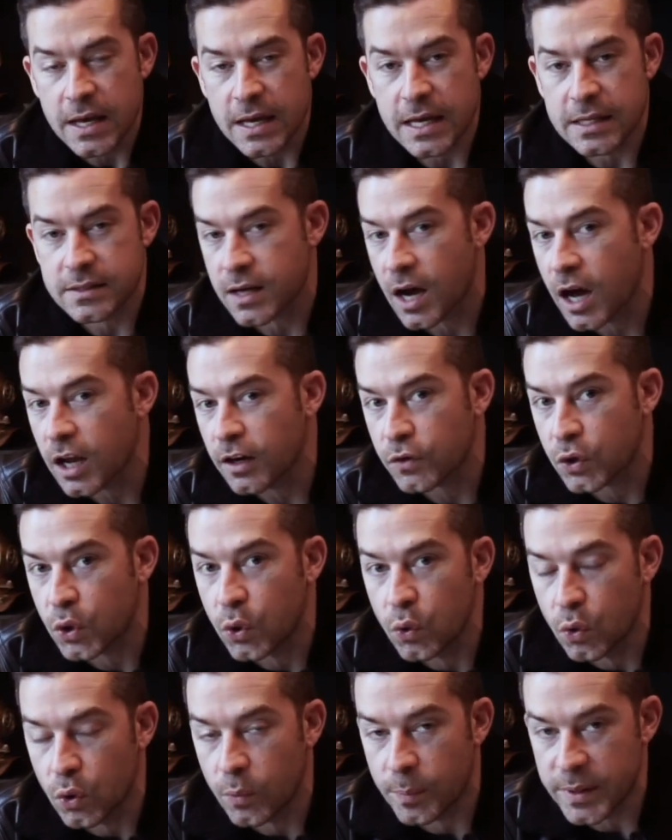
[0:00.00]
it's kind of
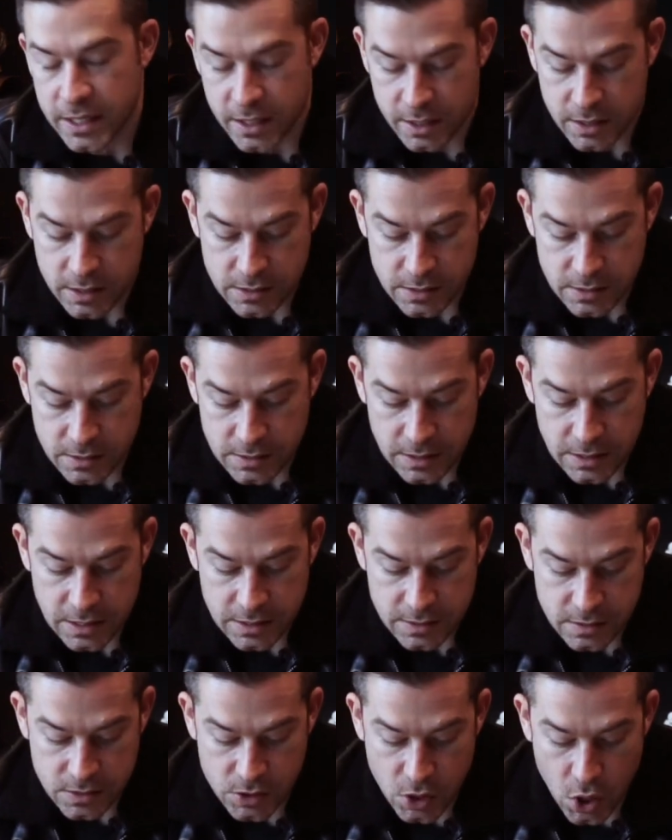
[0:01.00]
cool because
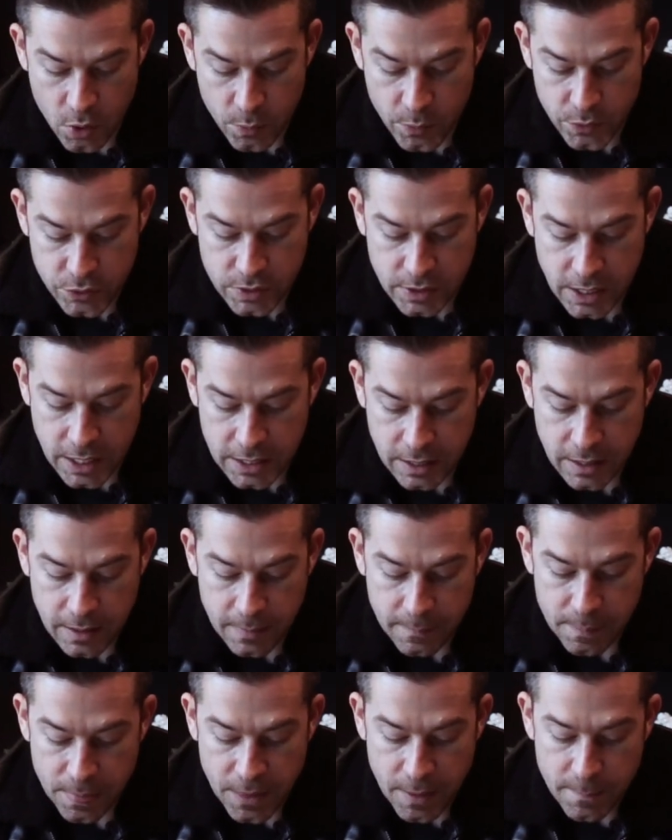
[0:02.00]
this is almost like
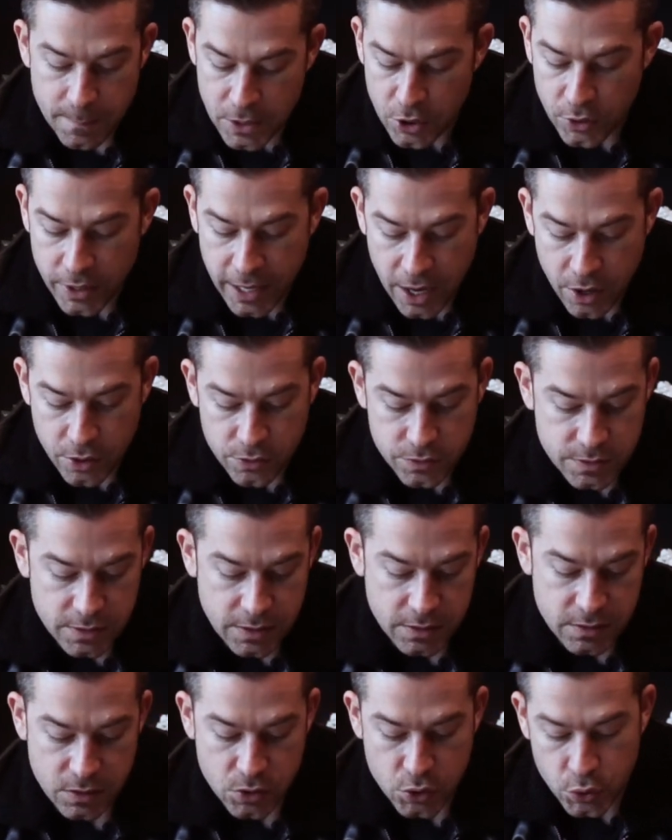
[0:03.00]
a Milgauss.
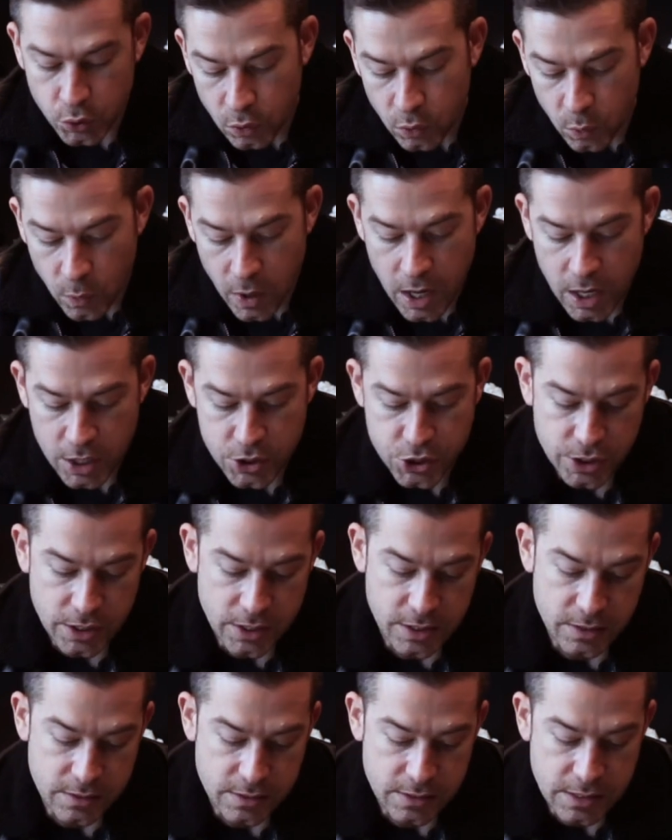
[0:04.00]
It's a tool watch.
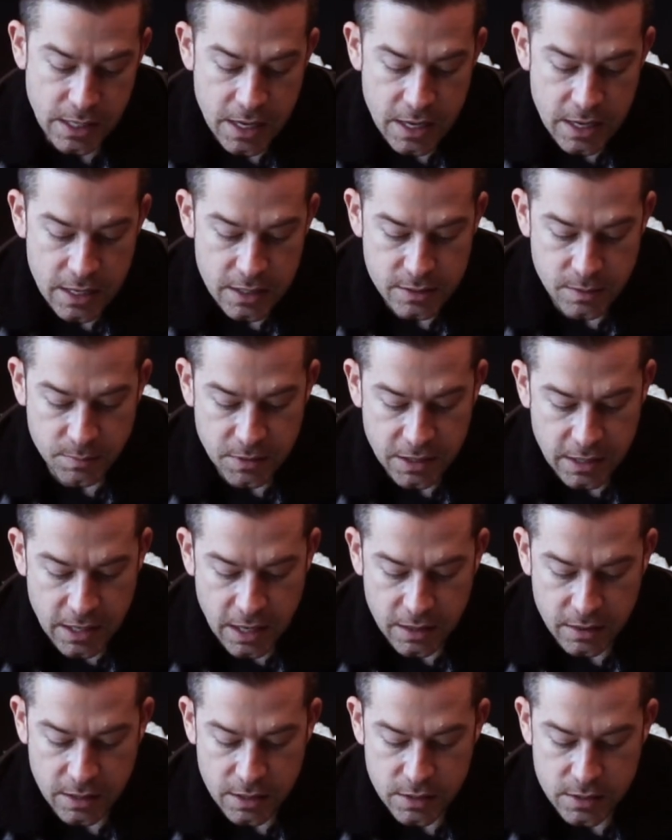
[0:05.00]
It's something that
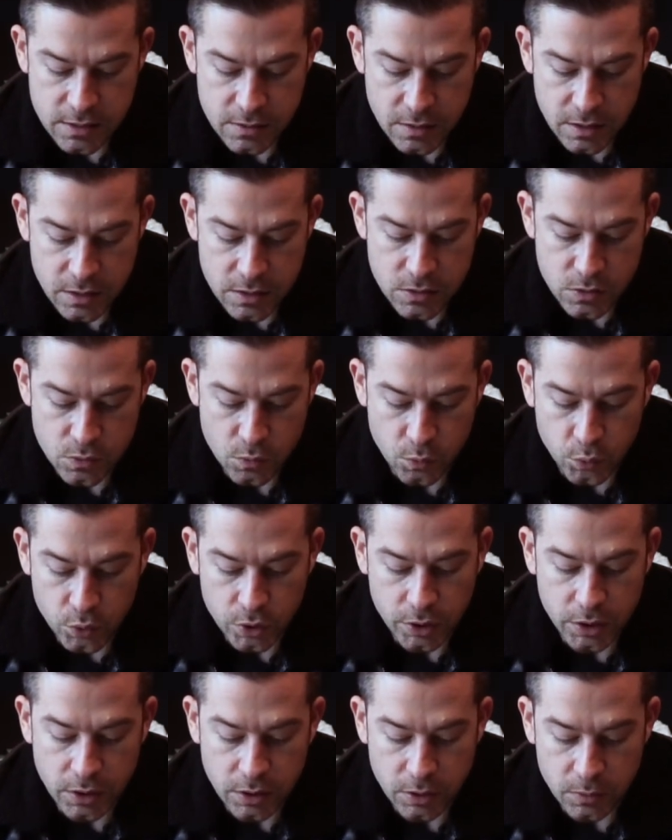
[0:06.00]
I think is
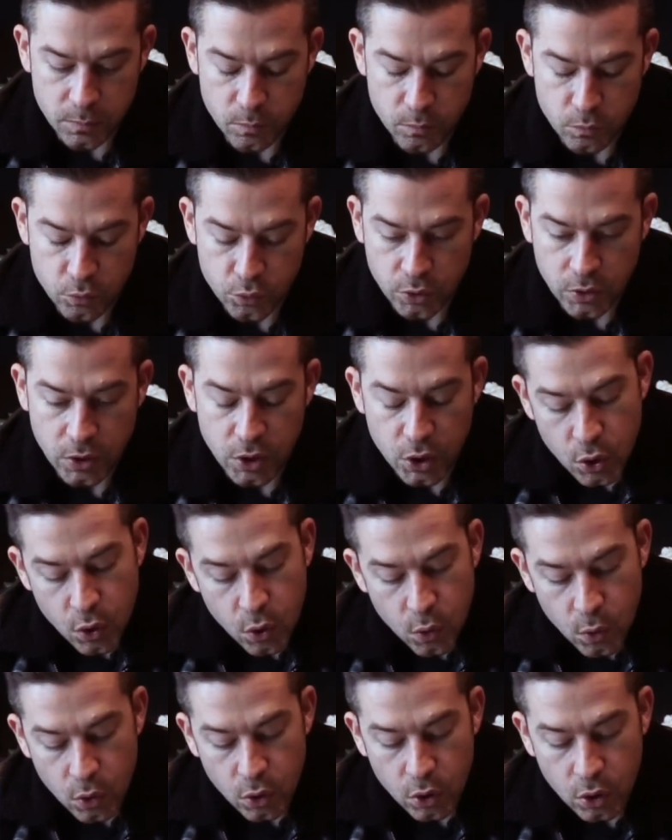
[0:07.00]
really, really
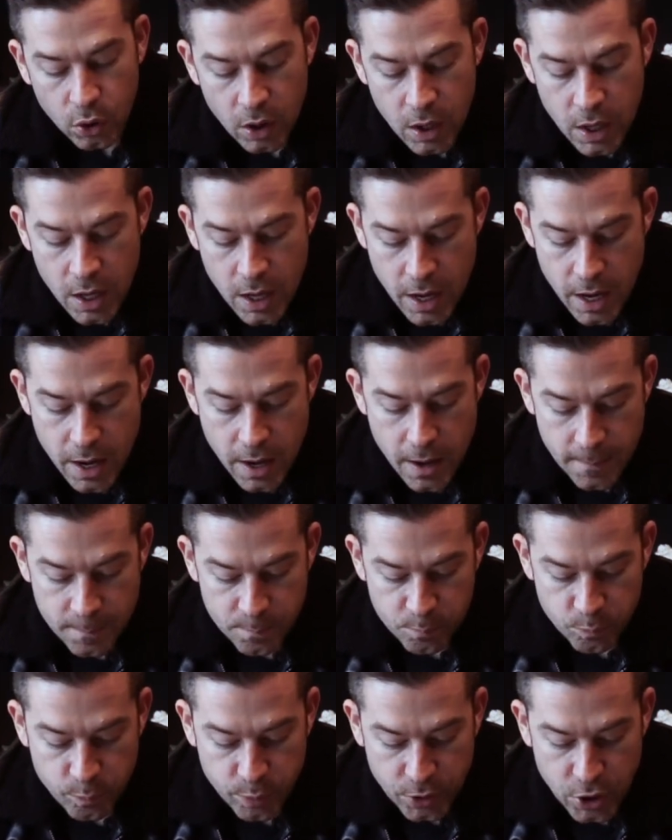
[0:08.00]
cool.
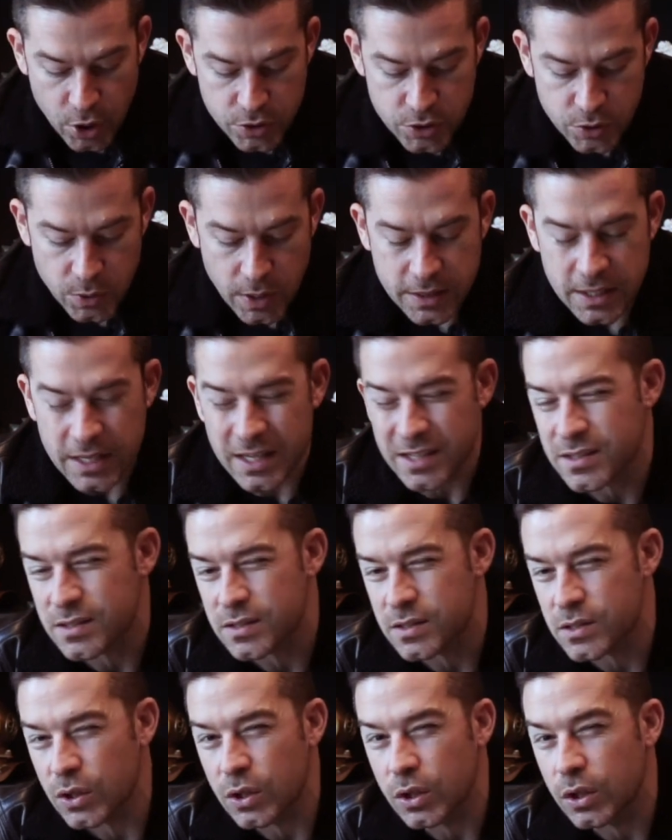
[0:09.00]
But also I think it's
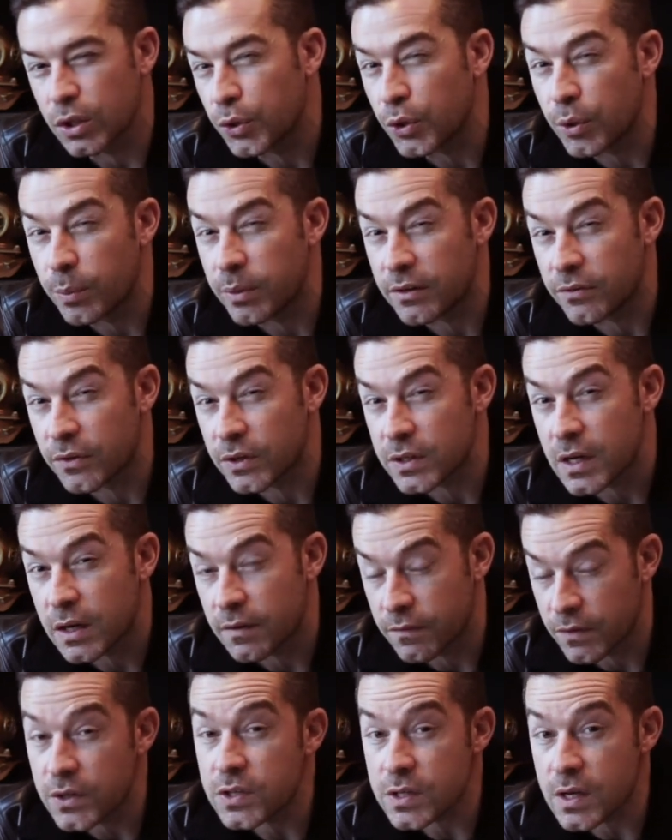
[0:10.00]
still a little bit
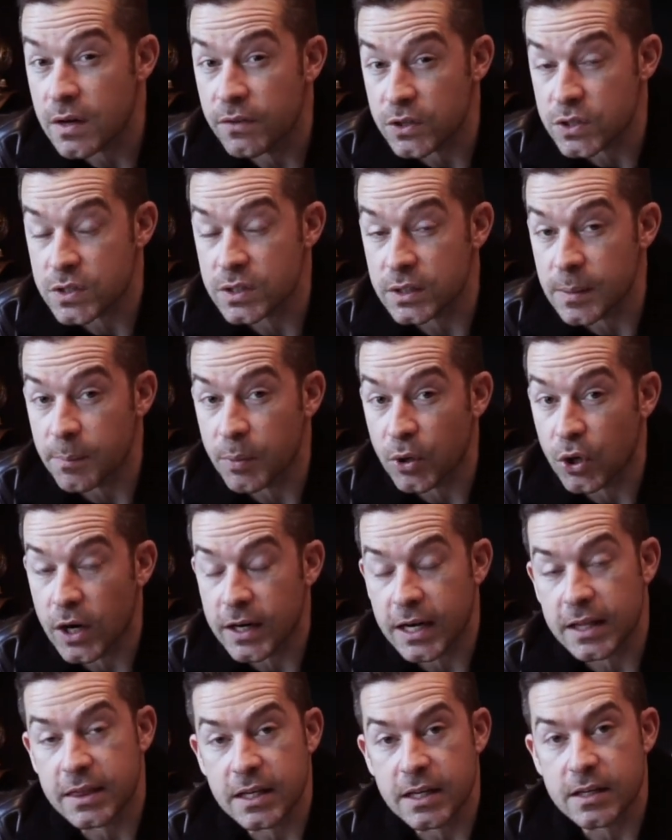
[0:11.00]
of a sleeper,
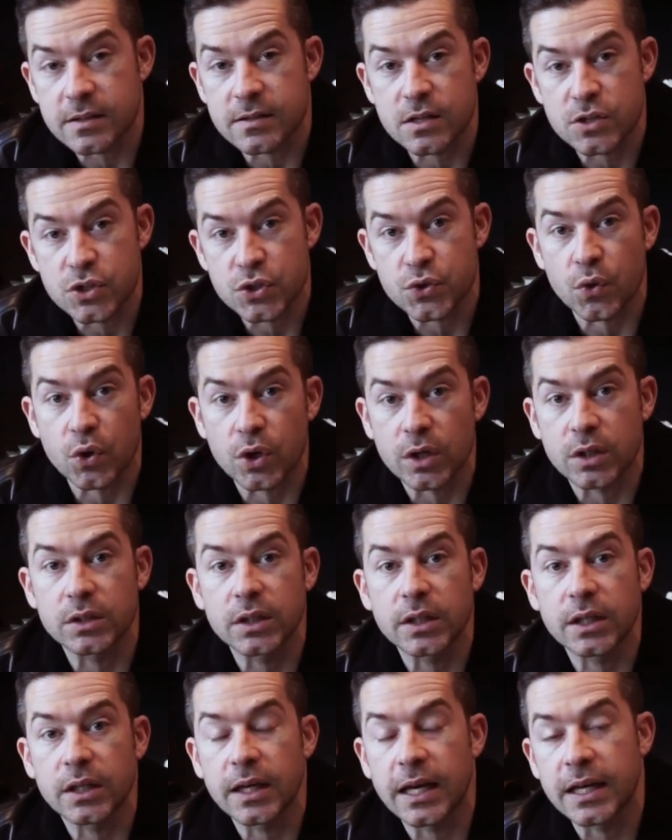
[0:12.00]
and I think it's
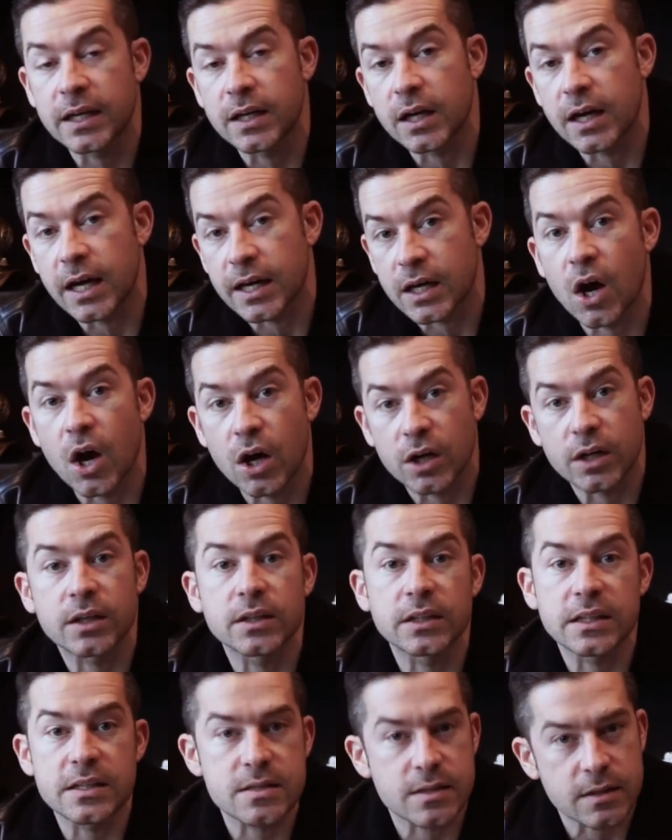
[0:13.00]
historically and
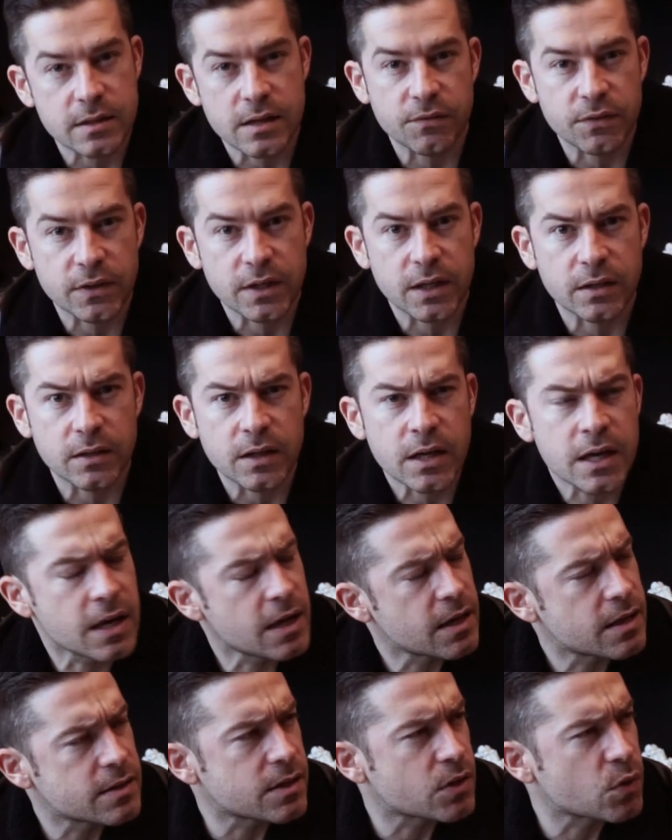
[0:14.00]
iconically significant.
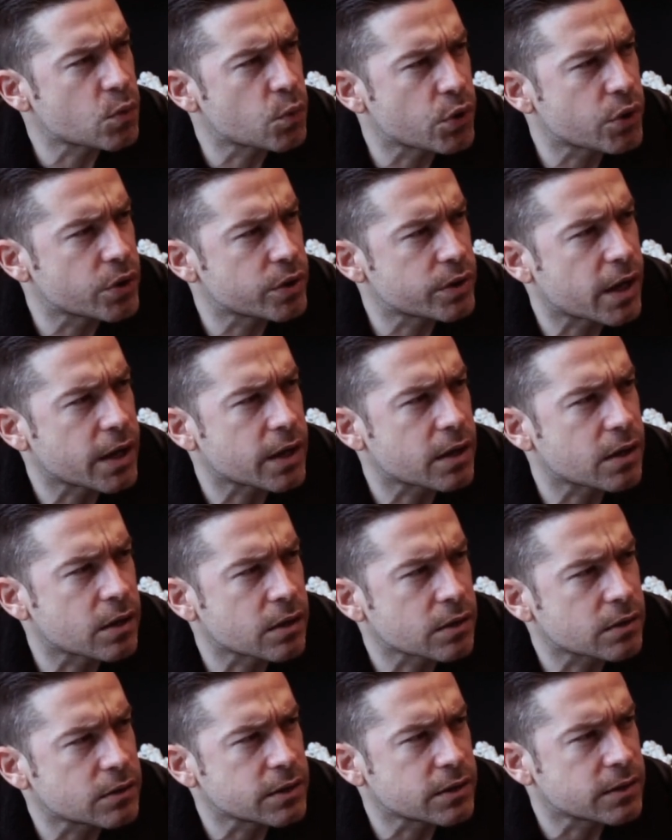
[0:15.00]
Is that a word?
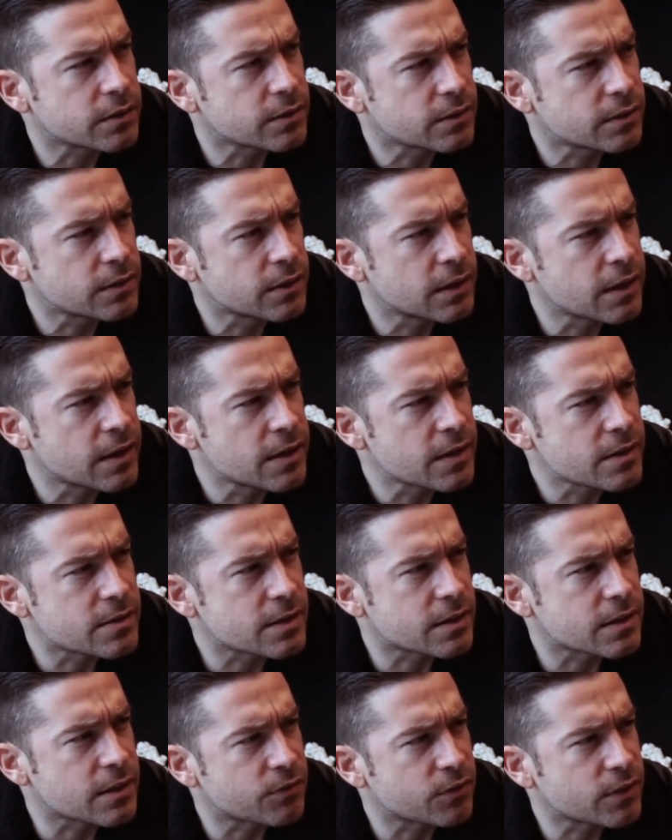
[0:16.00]
Iconically
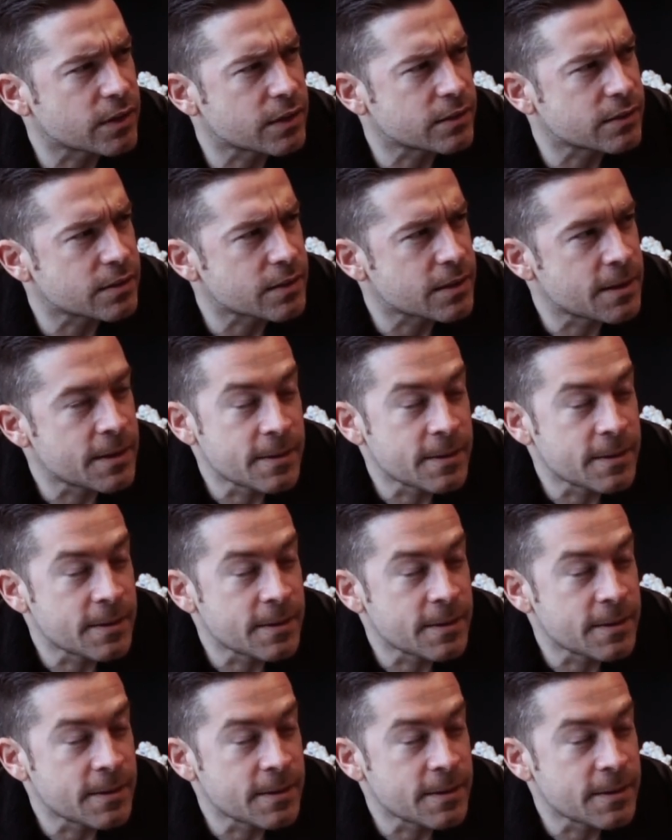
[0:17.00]
significant?